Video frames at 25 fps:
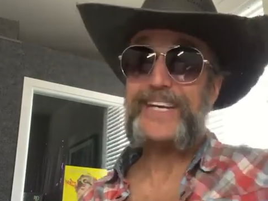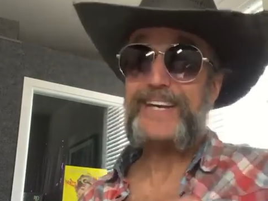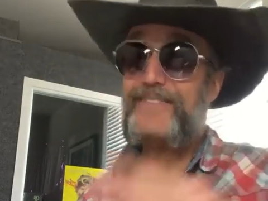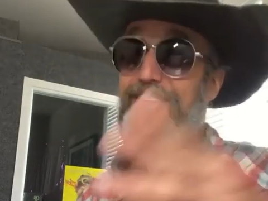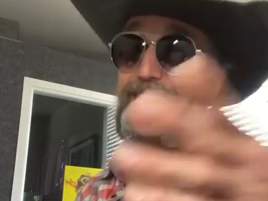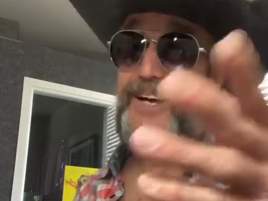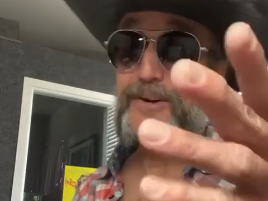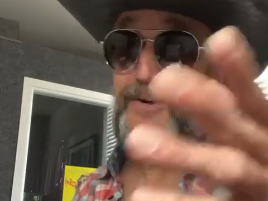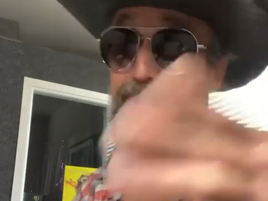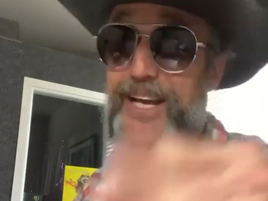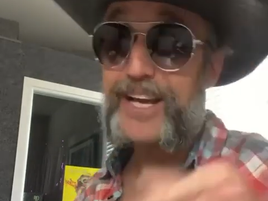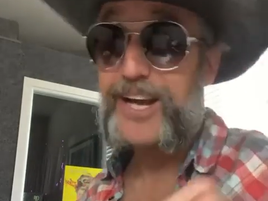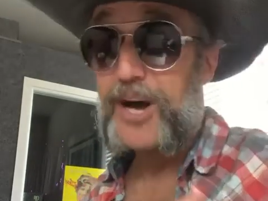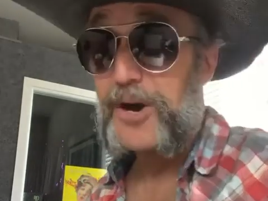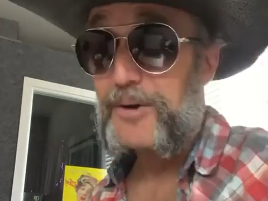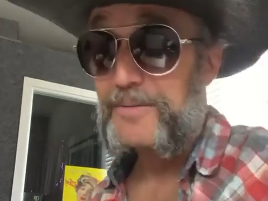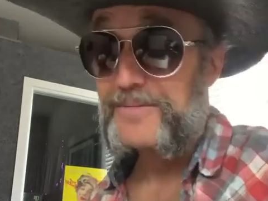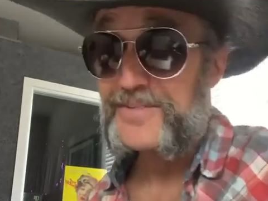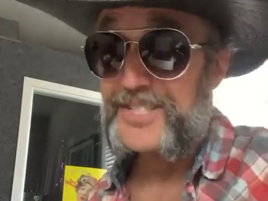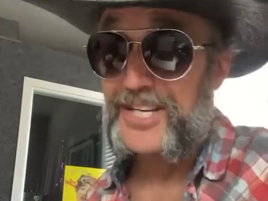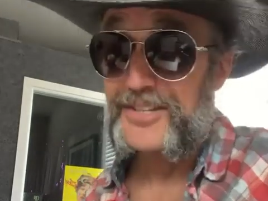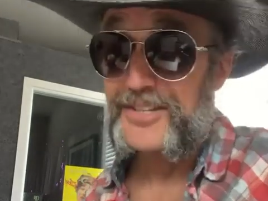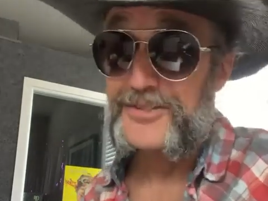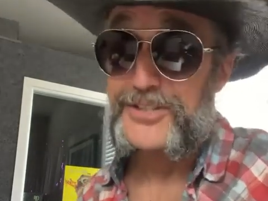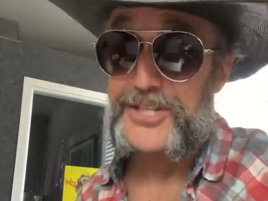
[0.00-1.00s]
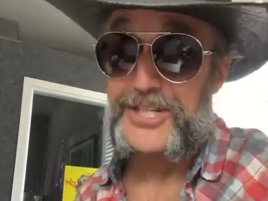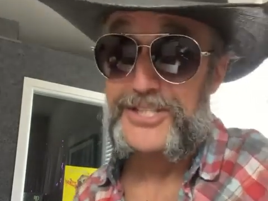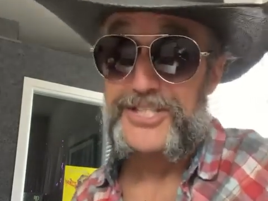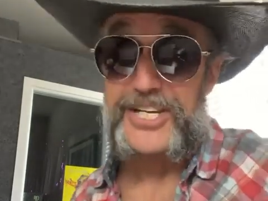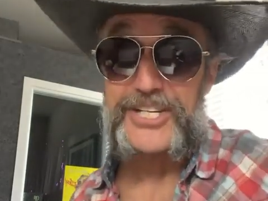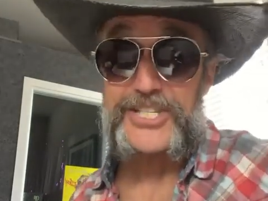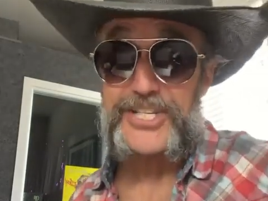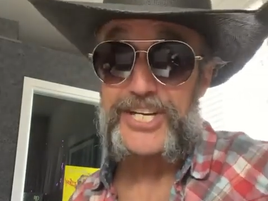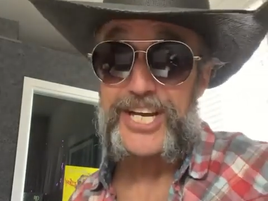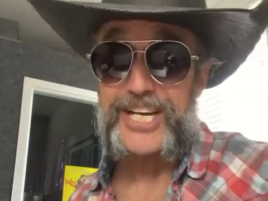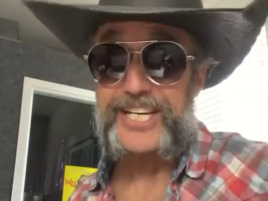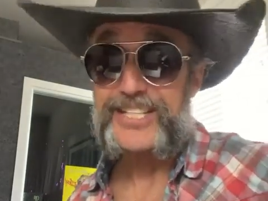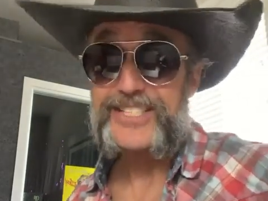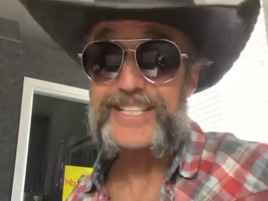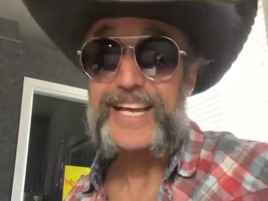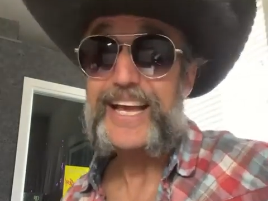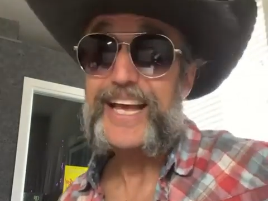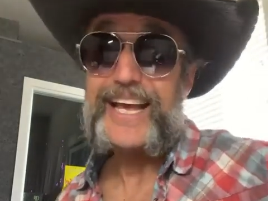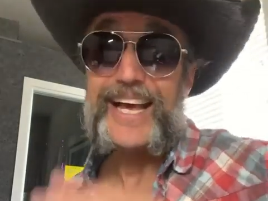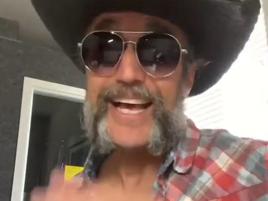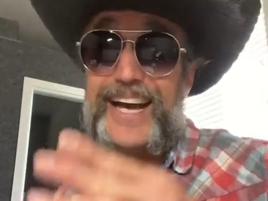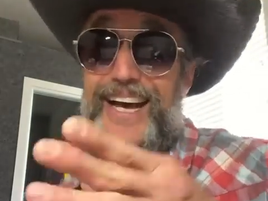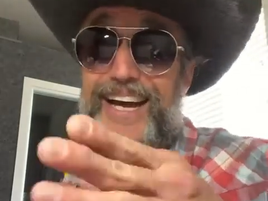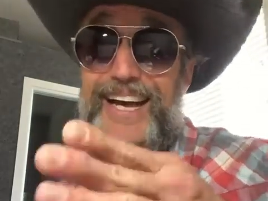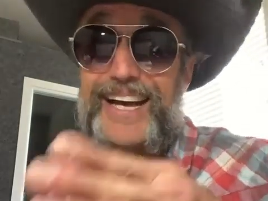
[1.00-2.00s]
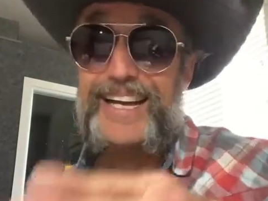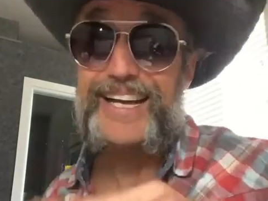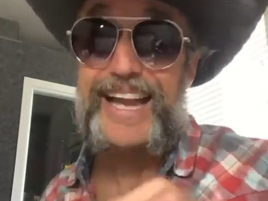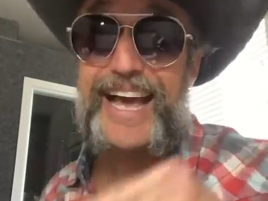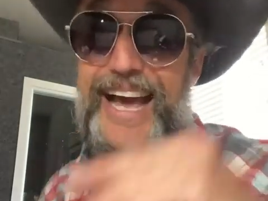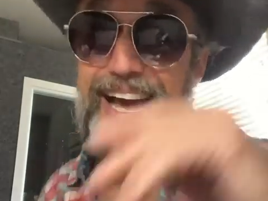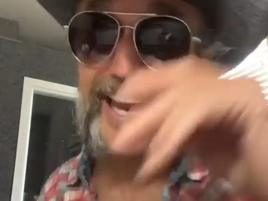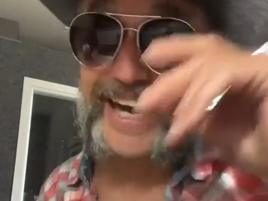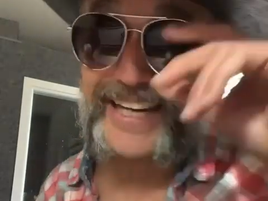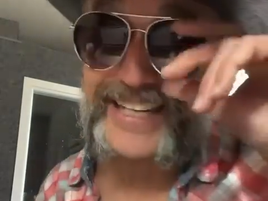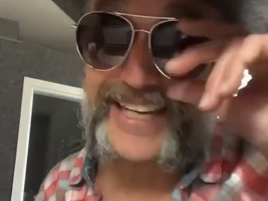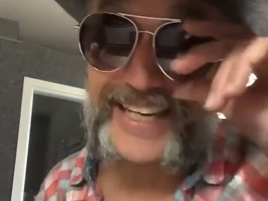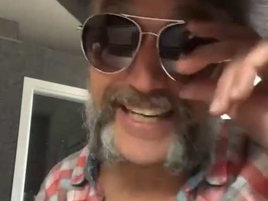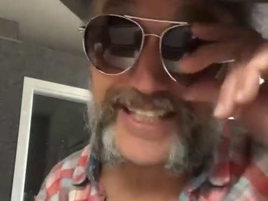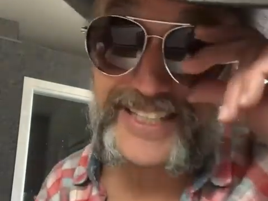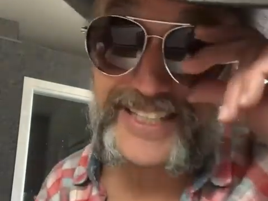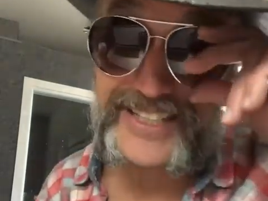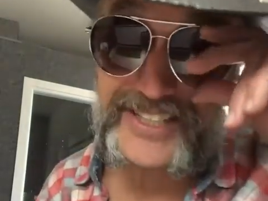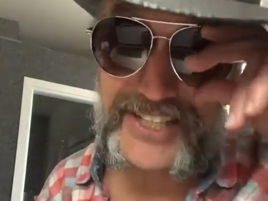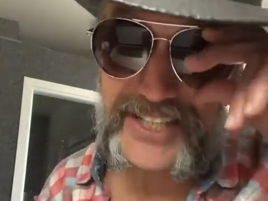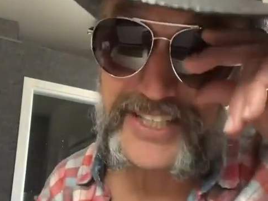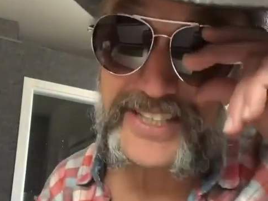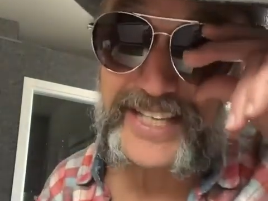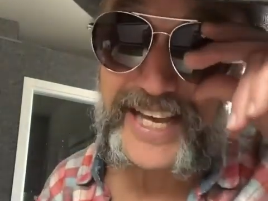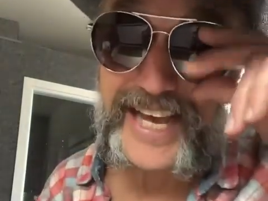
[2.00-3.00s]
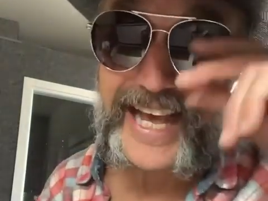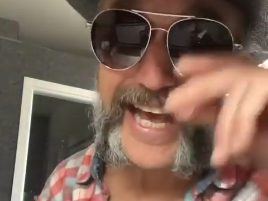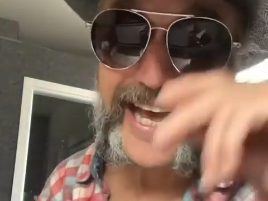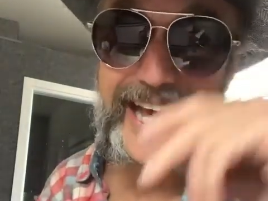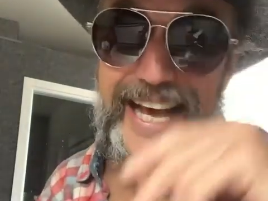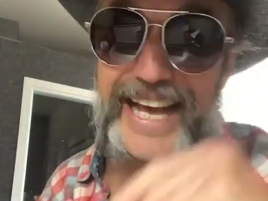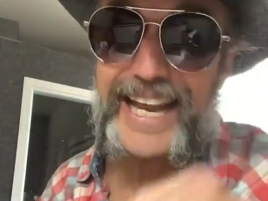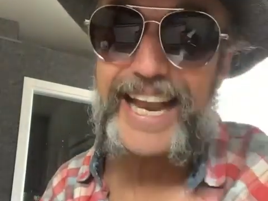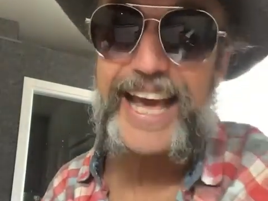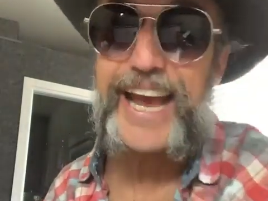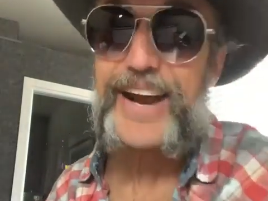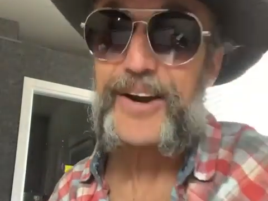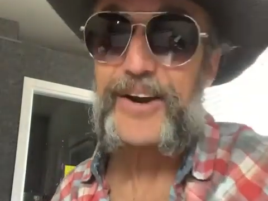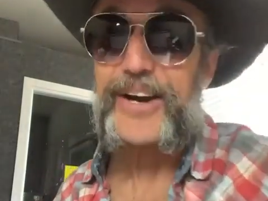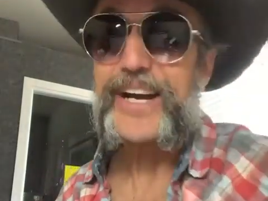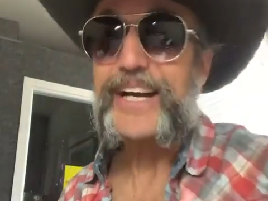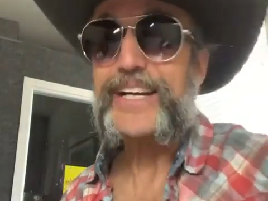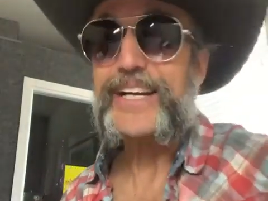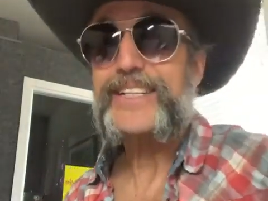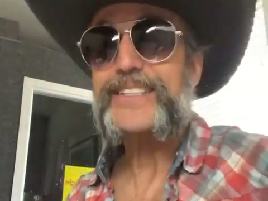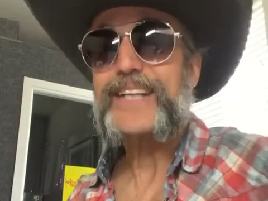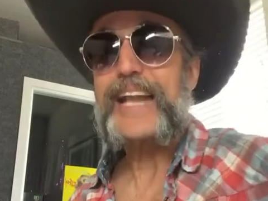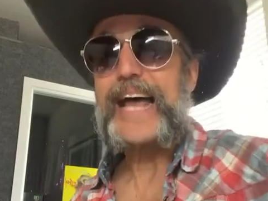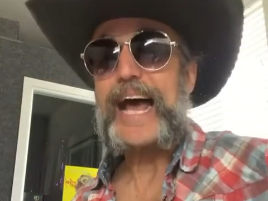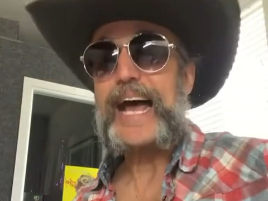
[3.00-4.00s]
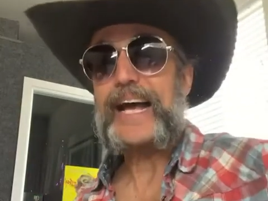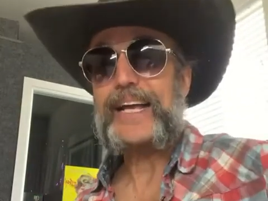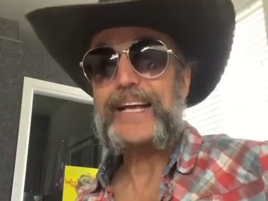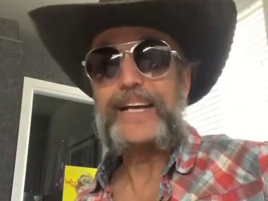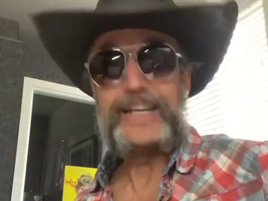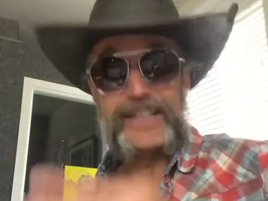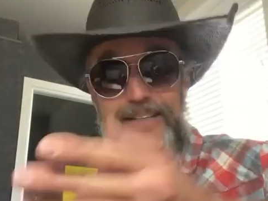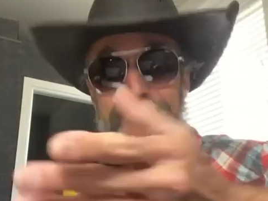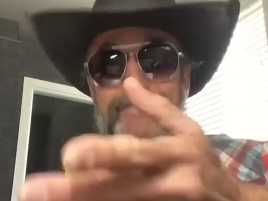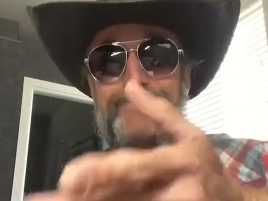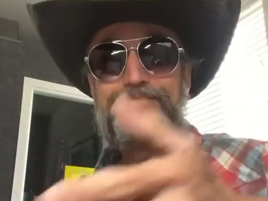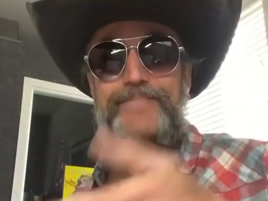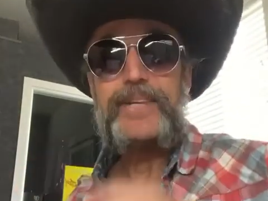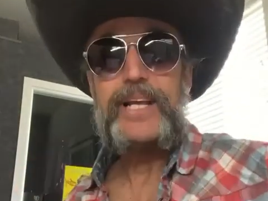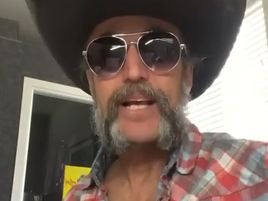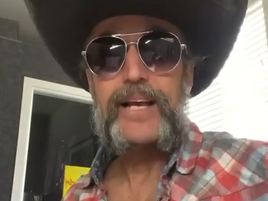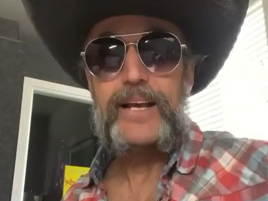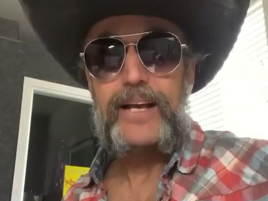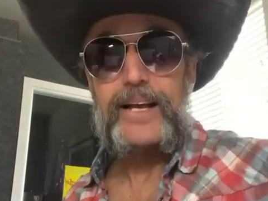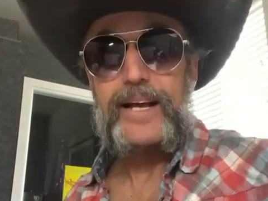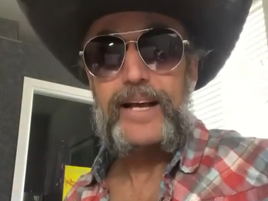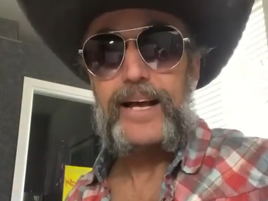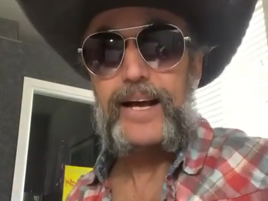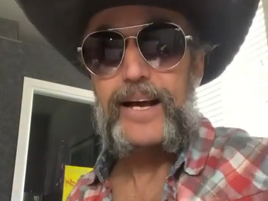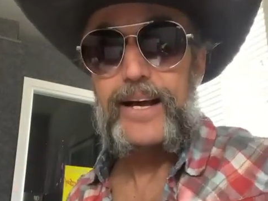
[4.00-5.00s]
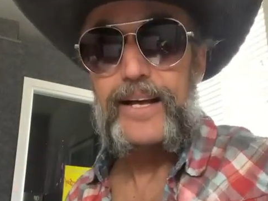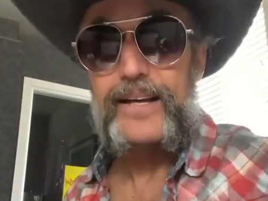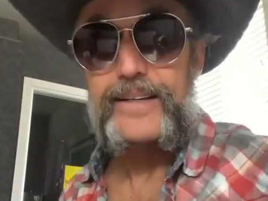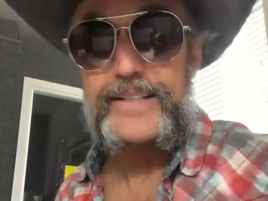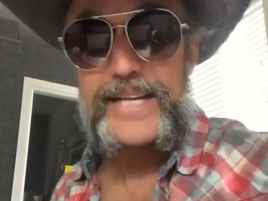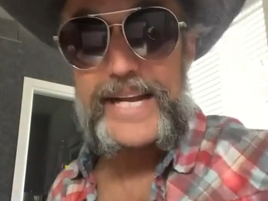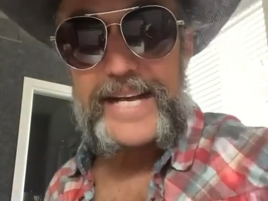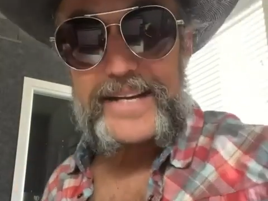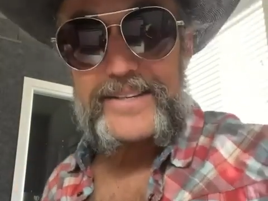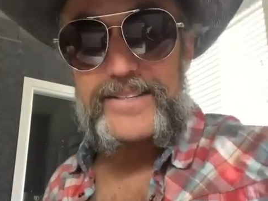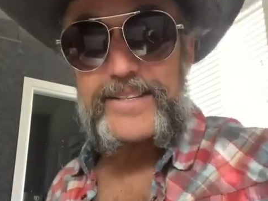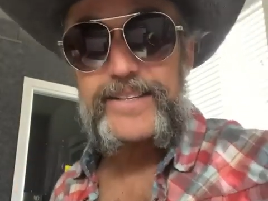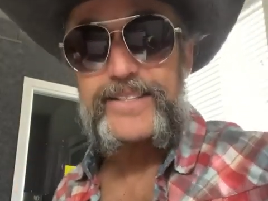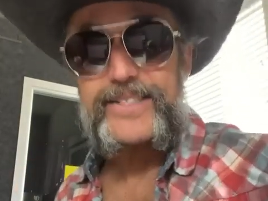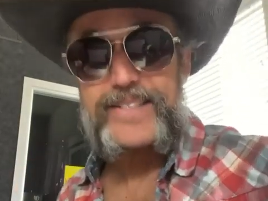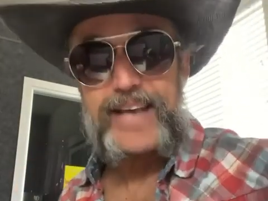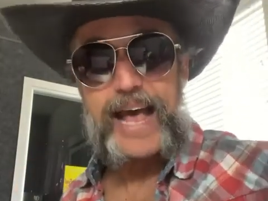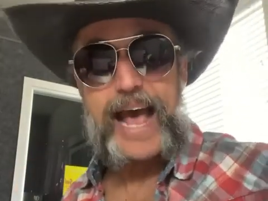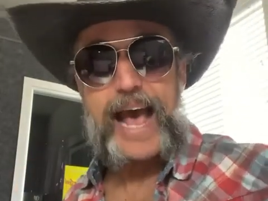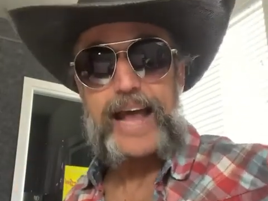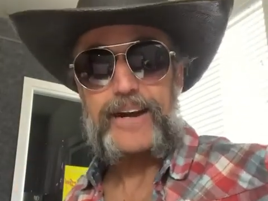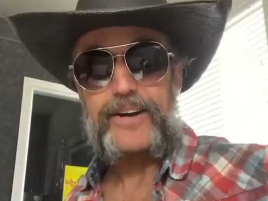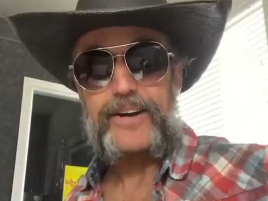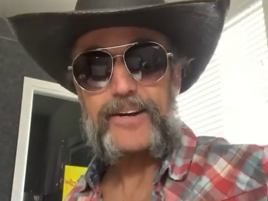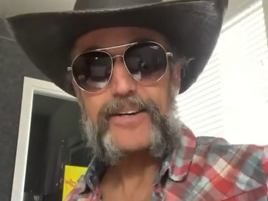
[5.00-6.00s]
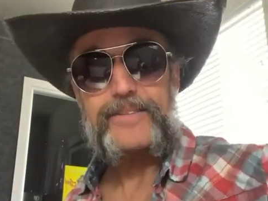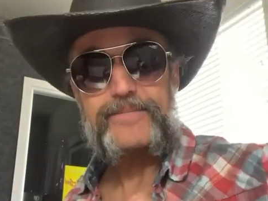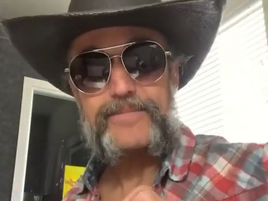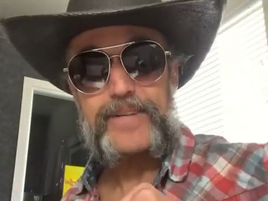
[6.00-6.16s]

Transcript: Even though they call themselves just the chicks, now I think it's just hilarious, like a Dixon cider.